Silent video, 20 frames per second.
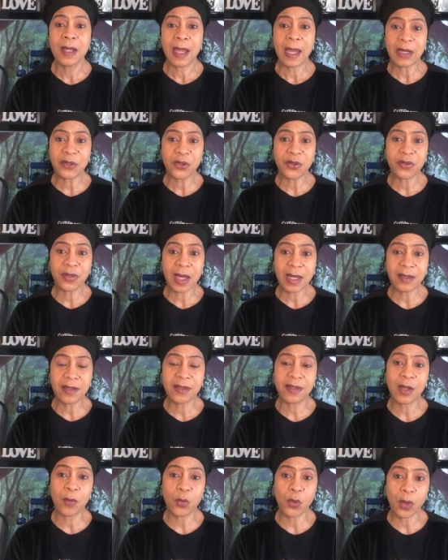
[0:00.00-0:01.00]

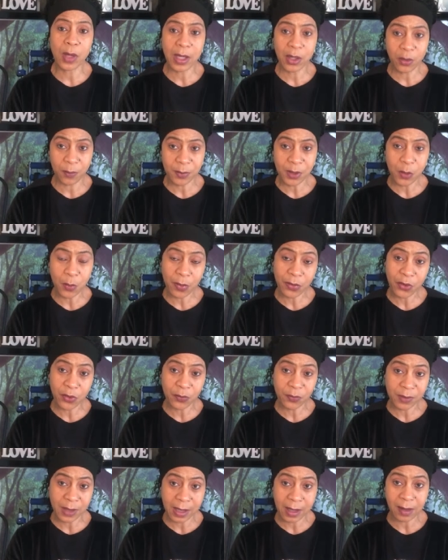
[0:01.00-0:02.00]
exercises that will help you with your
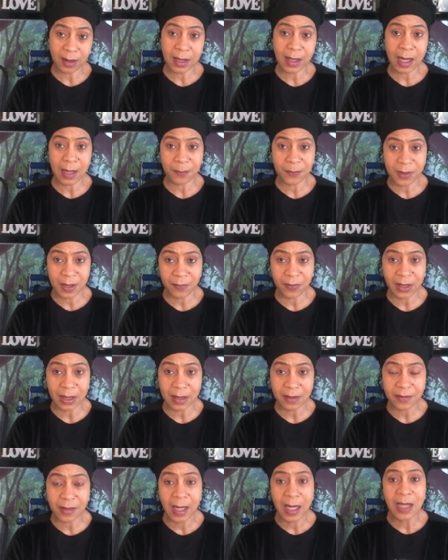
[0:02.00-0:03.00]
daily
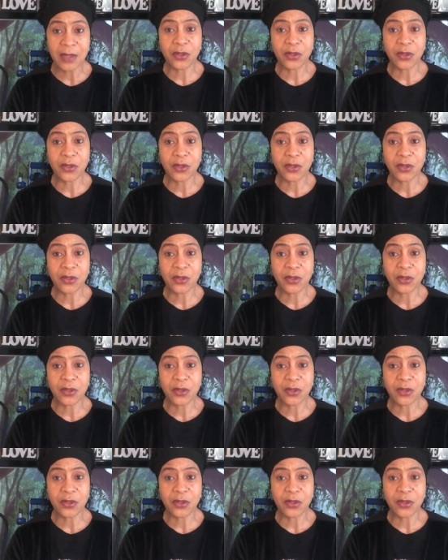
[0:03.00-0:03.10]
activities.